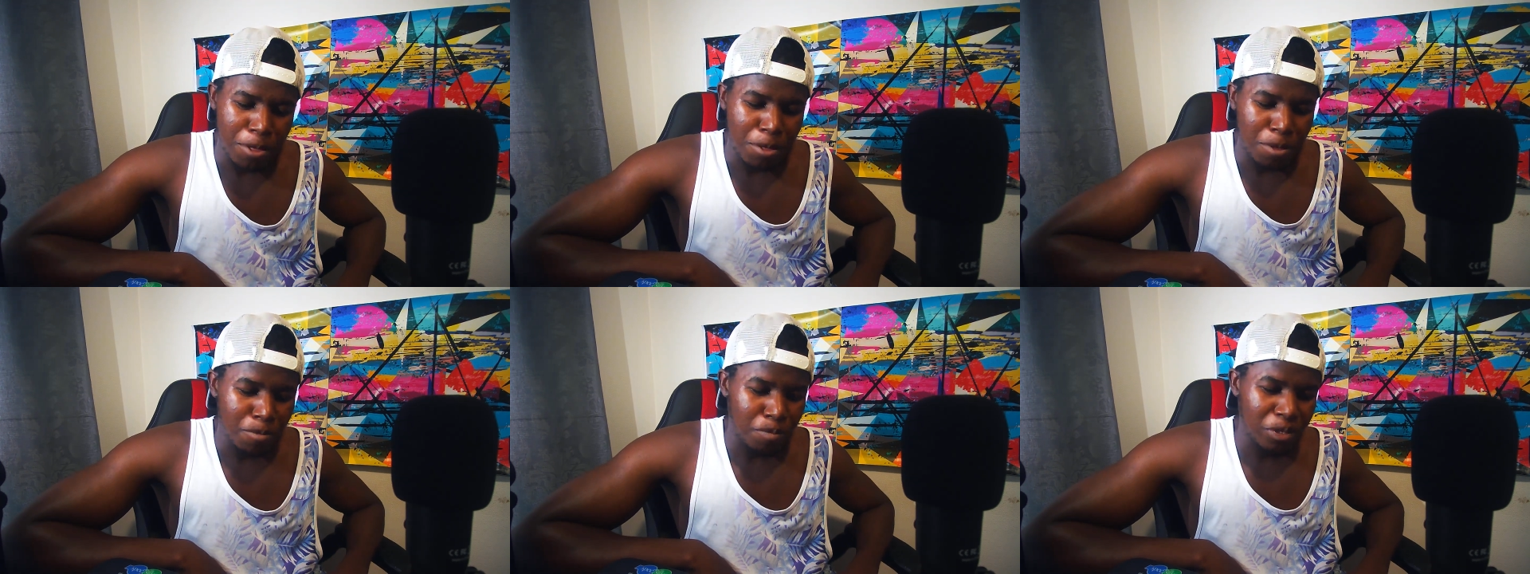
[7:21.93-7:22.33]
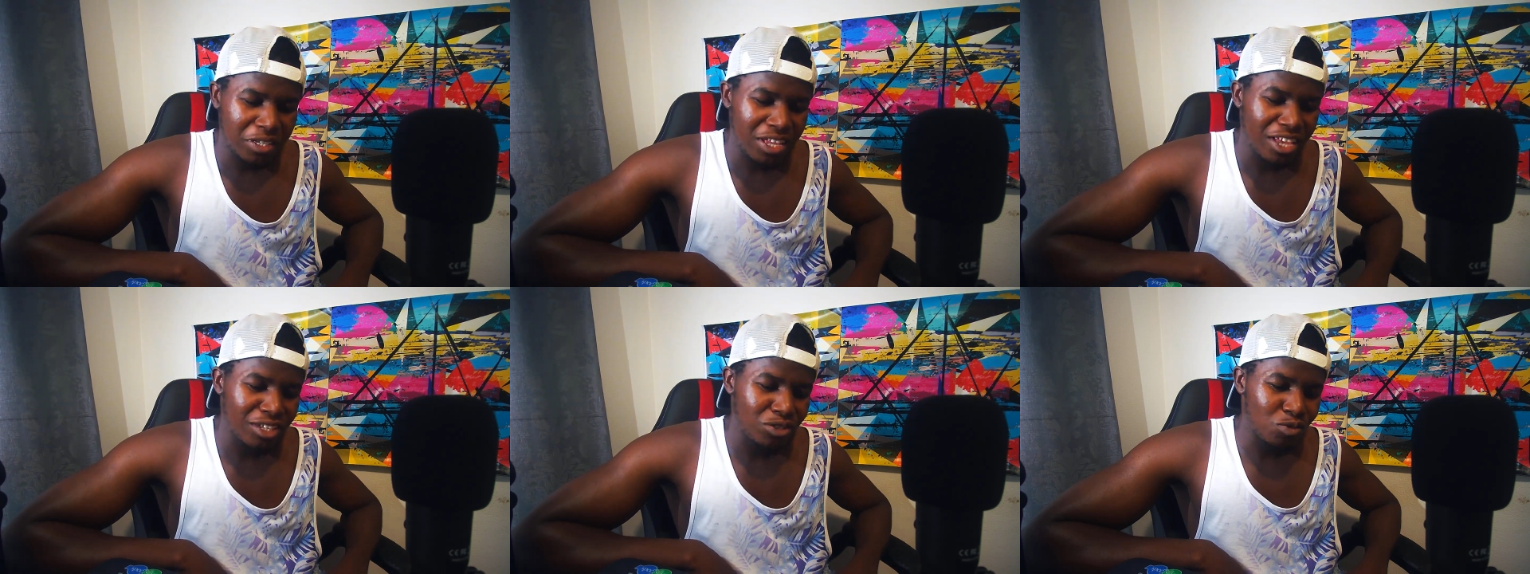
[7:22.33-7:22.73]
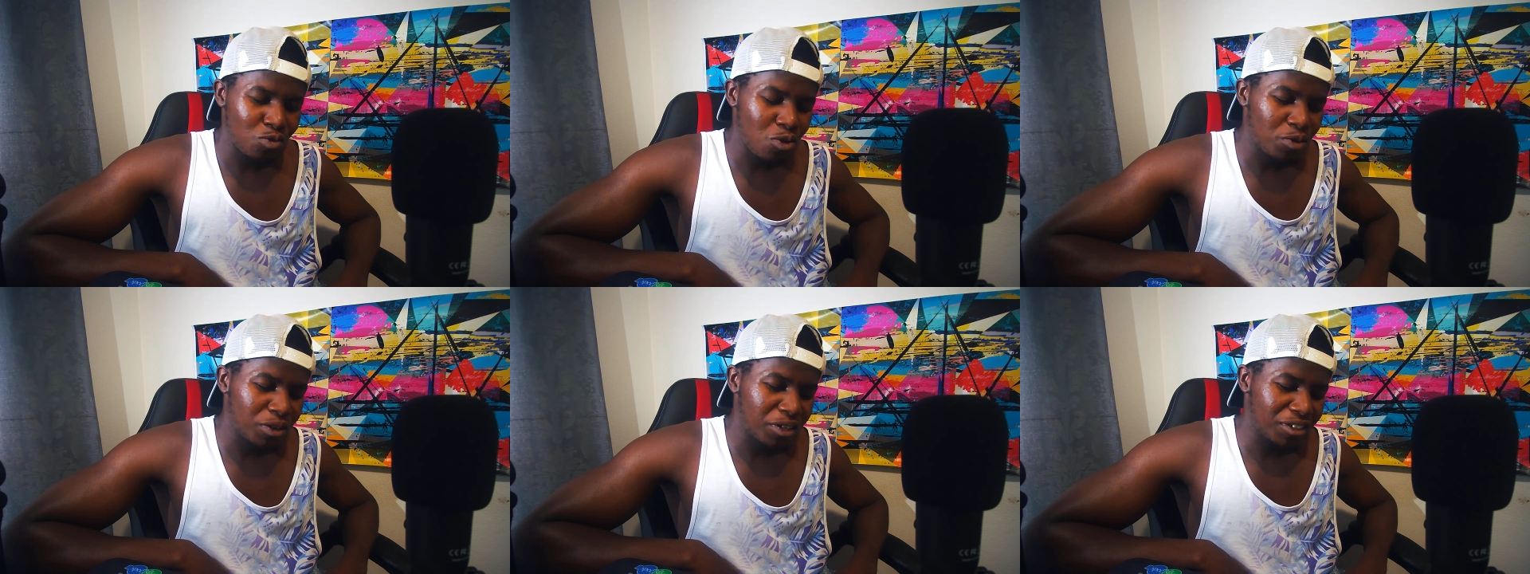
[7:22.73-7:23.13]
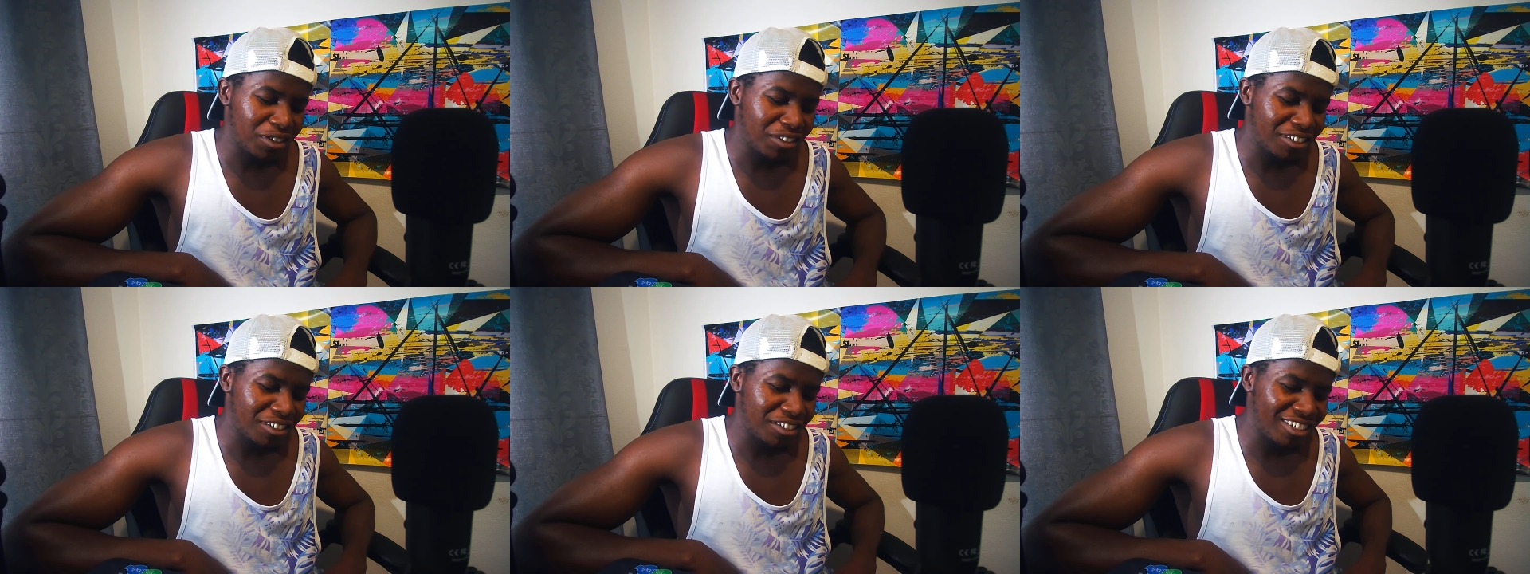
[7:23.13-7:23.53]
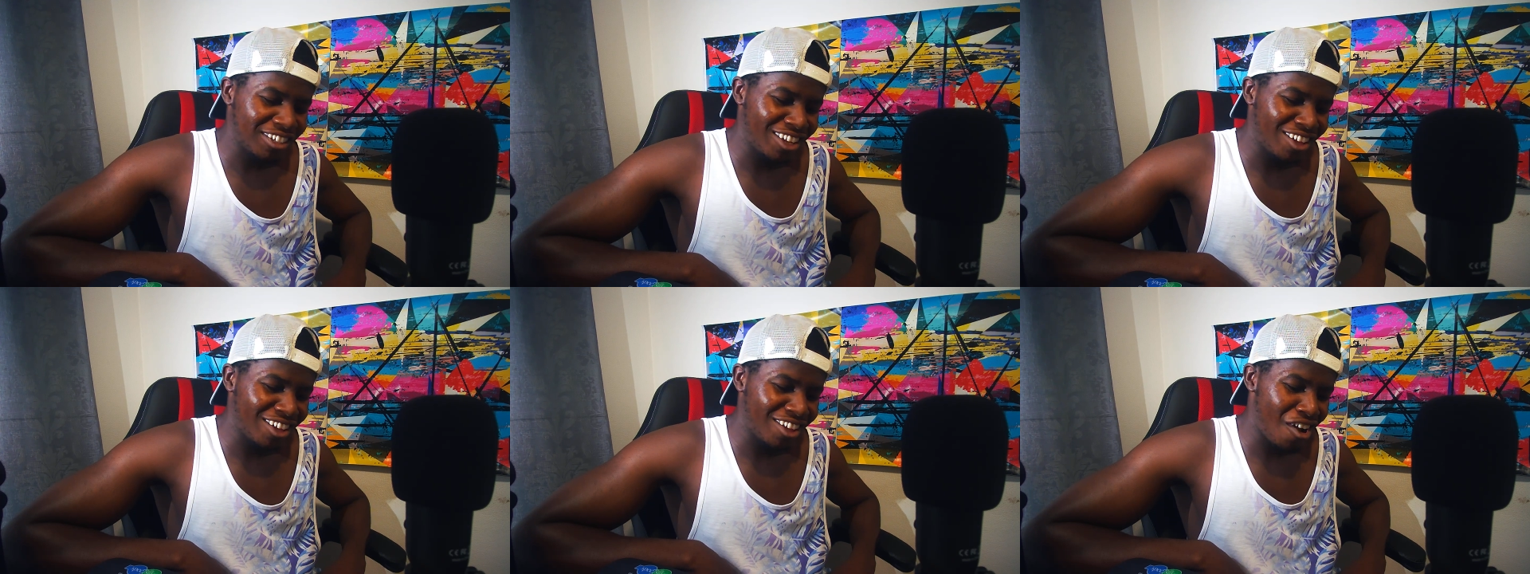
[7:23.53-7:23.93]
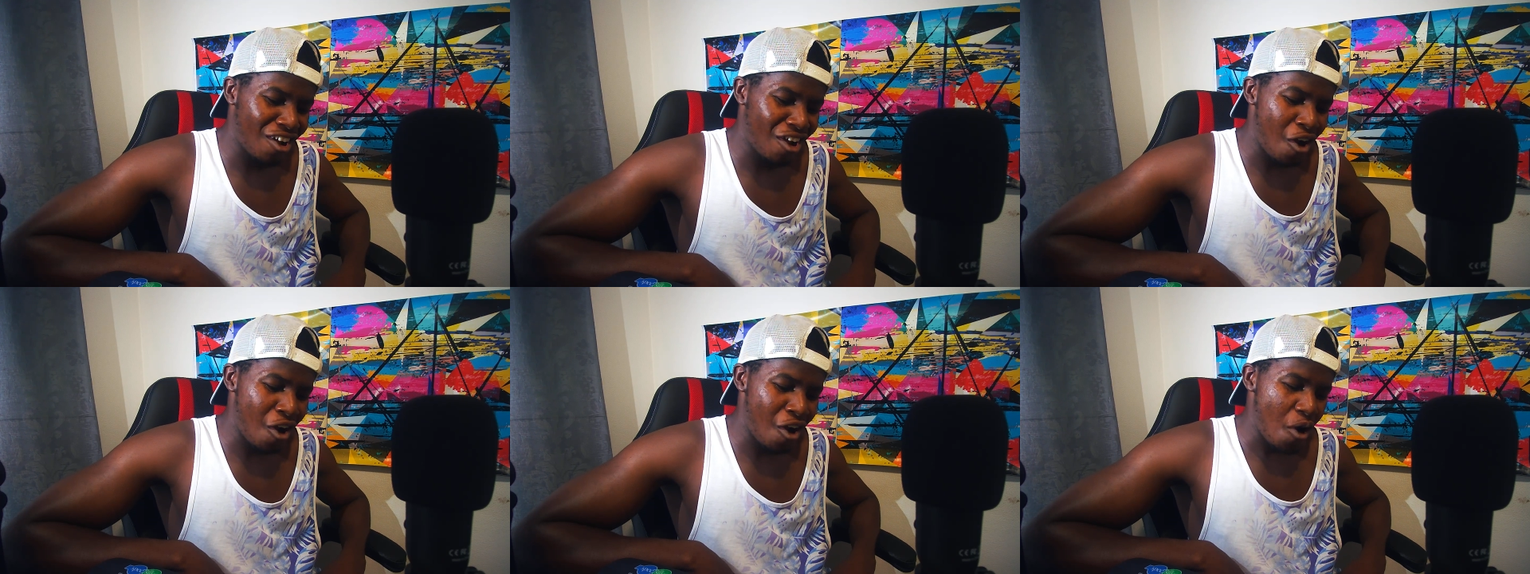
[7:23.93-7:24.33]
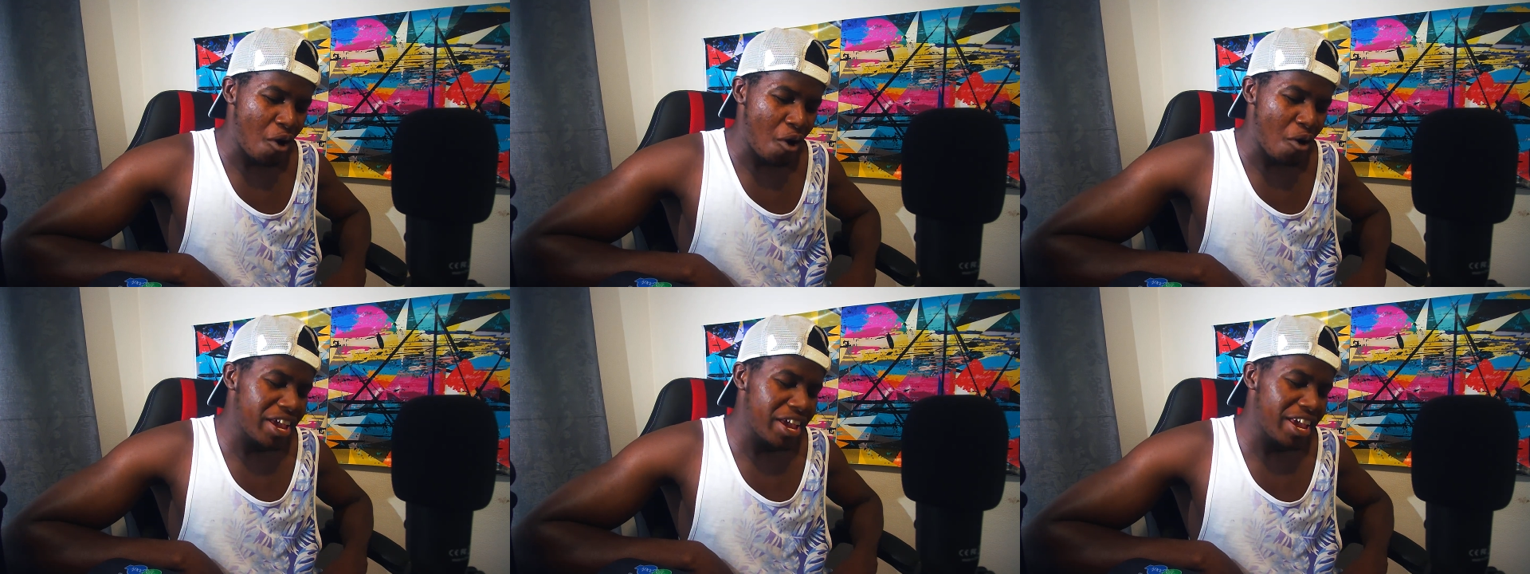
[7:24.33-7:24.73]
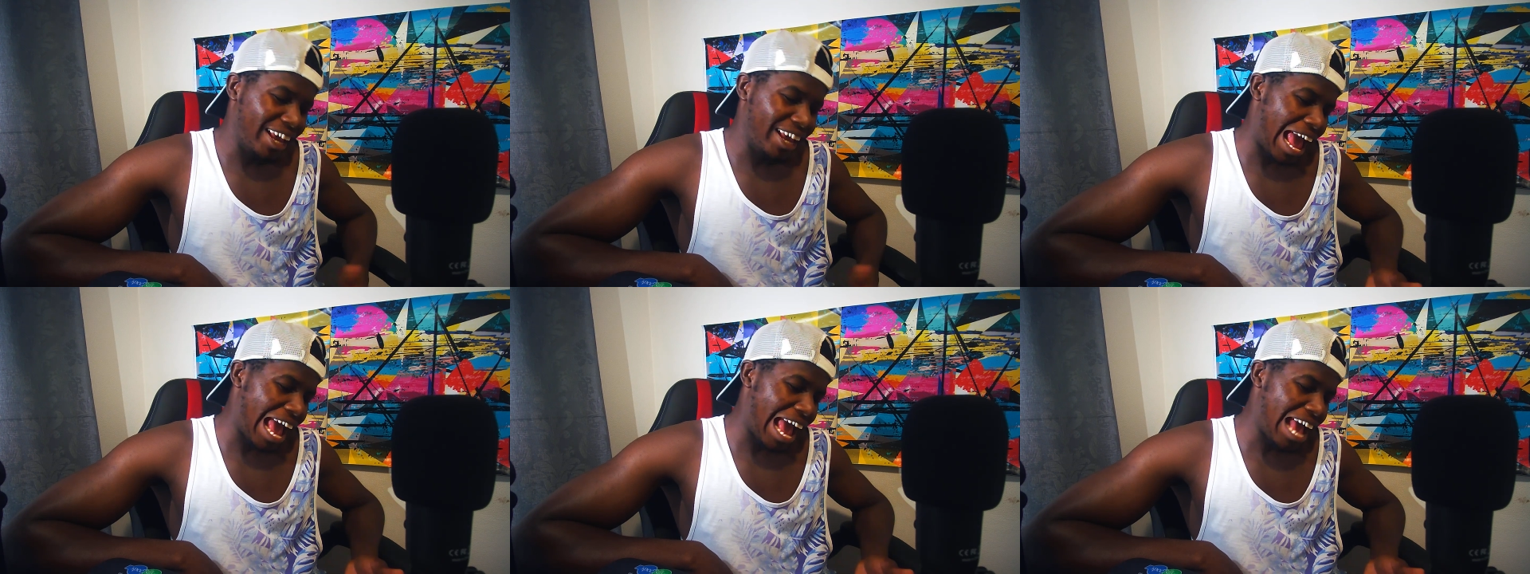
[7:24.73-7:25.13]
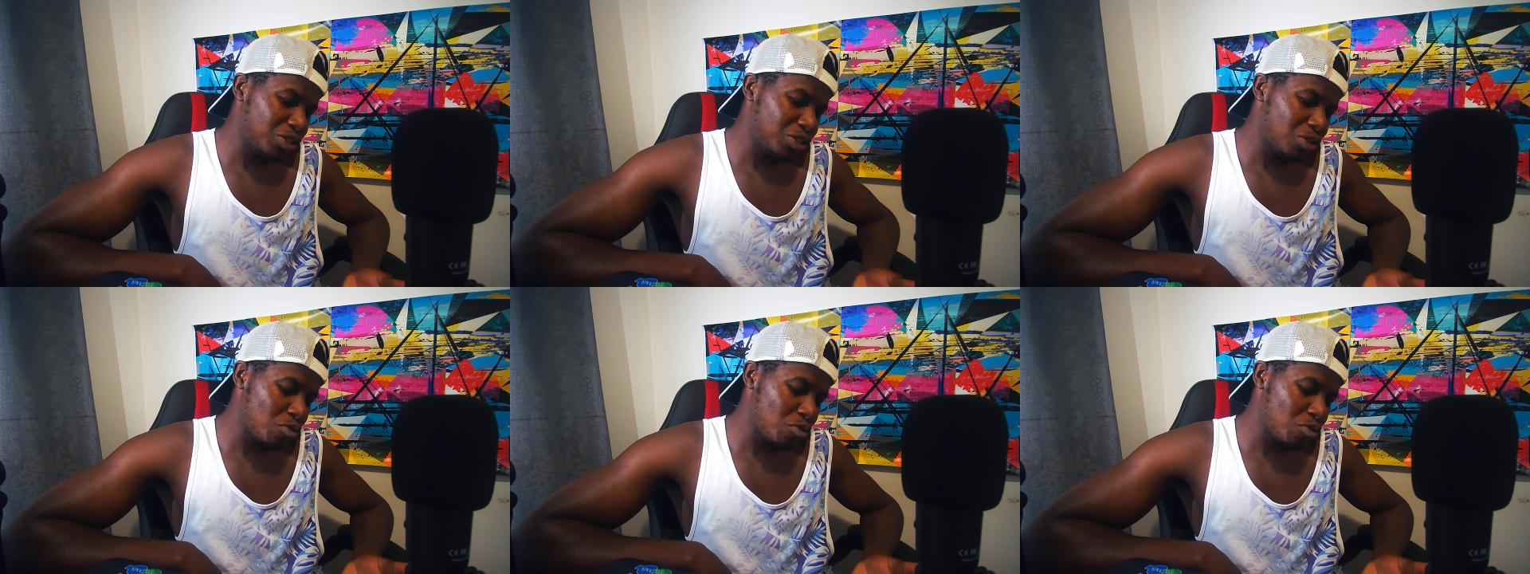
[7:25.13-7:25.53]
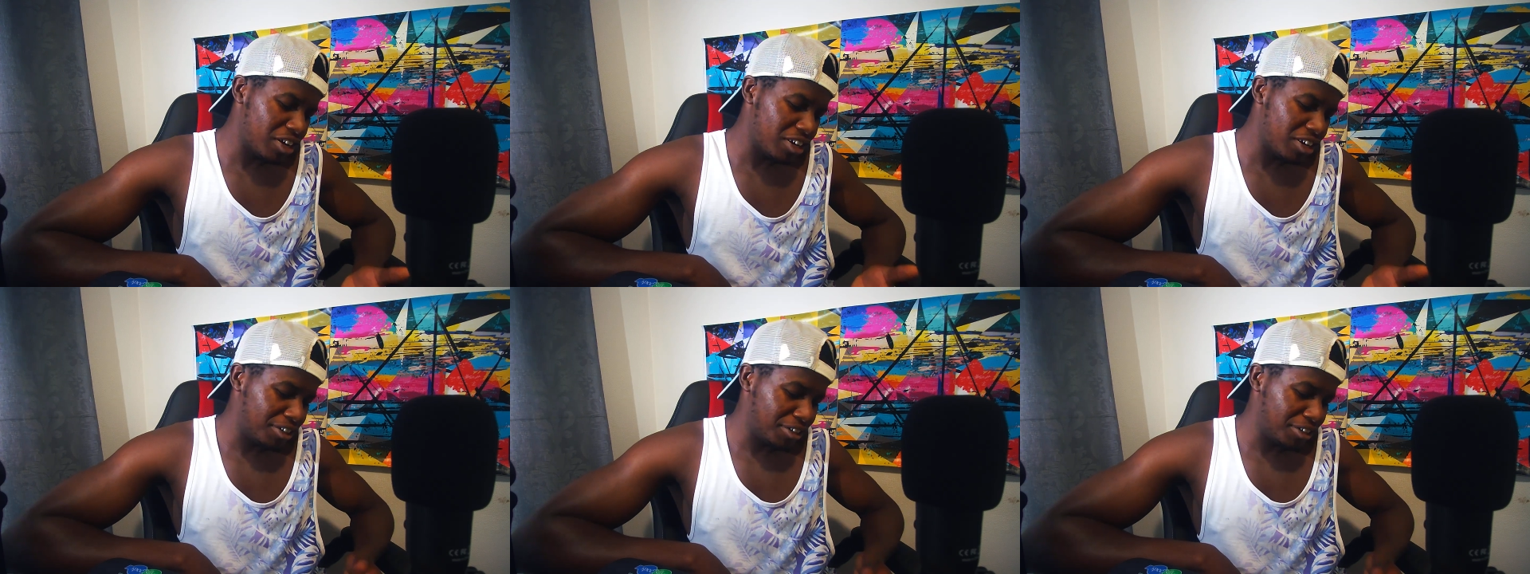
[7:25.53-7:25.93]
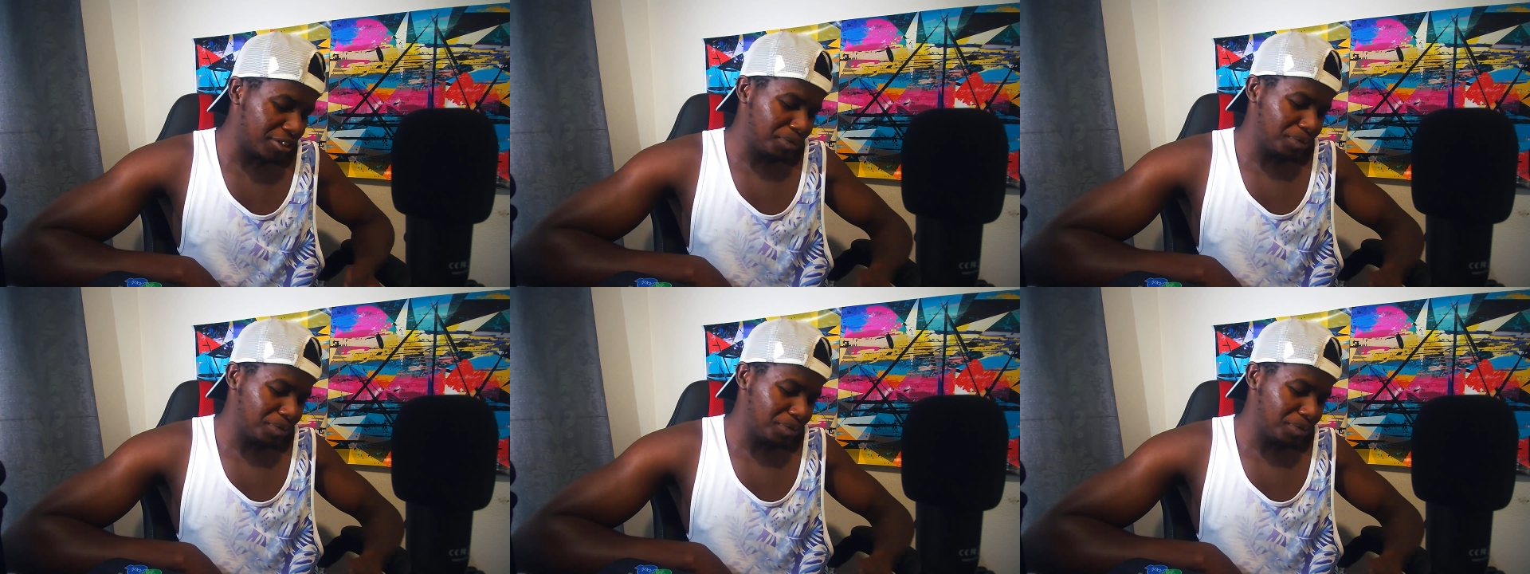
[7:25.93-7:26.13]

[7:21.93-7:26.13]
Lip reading: besides Rowan, okay, I saw